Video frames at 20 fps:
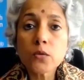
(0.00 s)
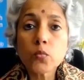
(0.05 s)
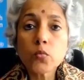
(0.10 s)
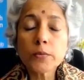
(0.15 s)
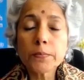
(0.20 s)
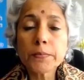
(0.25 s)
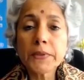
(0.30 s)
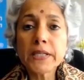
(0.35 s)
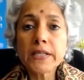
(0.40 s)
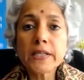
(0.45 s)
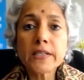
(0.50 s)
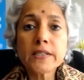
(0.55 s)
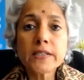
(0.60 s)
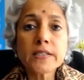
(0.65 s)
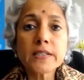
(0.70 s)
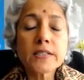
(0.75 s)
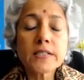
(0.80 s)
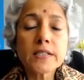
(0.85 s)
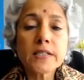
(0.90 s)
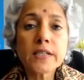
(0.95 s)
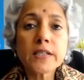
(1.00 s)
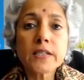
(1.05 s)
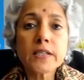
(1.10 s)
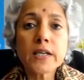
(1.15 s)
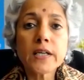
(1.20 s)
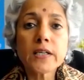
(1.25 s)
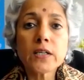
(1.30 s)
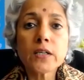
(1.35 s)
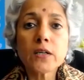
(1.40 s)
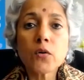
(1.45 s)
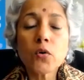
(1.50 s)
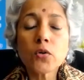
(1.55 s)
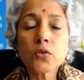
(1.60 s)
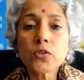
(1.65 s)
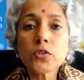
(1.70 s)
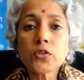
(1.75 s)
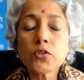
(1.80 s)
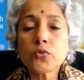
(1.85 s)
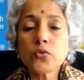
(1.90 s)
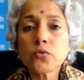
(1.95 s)
would be needed in
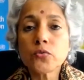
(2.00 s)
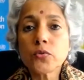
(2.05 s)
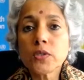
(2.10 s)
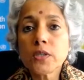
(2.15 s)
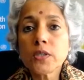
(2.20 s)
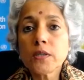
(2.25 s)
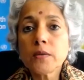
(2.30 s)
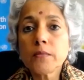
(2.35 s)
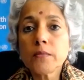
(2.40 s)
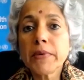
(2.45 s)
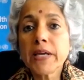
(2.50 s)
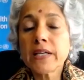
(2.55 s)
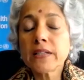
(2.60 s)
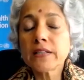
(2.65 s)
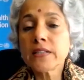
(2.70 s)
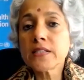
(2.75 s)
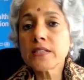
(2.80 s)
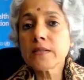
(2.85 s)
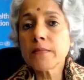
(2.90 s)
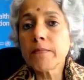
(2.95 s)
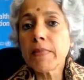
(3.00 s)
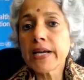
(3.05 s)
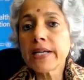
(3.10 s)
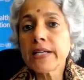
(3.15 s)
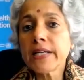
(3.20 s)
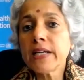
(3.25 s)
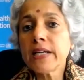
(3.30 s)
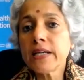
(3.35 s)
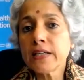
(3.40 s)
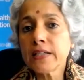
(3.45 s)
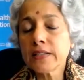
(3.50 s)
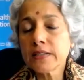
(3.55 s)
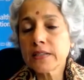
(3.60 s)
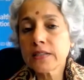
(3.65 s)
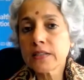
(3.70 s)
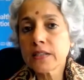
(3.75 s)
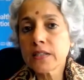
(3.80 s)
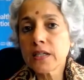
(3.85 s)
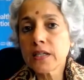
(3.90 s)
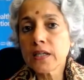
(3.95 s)
order to make this a binding
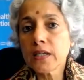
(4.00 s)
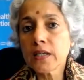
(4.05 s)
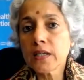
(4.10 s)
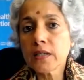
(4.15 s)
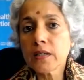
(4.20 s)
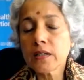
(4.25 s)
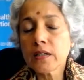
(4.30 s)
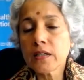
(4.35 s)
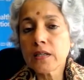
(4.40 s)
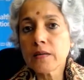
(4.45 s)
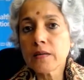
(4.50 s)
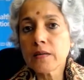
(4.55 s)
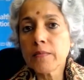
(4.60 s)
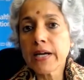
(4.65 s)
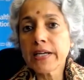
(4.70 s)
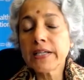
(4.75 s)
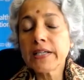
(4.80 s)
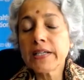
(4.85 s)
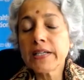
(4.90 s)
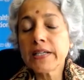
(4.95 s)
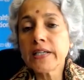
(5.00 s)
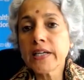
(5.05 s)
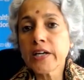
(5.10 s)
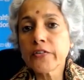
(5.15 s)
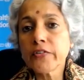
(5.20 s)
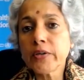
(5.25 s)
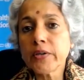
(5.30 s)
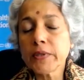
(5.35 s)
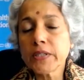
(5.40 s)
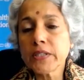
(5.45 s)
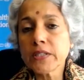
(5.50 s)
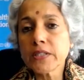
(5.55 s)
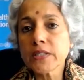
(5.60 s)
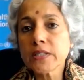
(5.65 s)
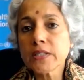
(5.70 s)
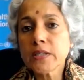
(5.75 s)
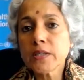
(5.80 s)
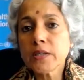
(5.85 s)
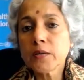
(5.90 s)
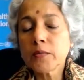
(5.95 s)
agreement
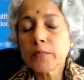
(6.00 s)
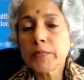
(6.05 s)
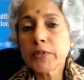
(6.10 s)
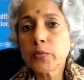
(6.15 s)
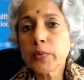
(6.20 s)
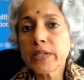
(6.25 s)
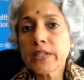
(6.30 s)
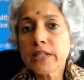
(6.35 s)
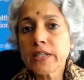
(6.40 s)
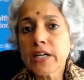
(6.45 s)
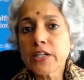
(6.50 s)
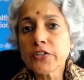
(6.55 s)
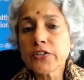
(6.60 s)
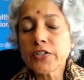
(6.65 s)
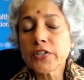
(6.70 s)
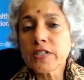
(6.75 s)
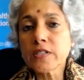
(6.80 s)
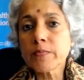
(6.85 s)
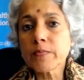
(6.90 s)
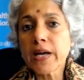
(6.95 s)
between countries.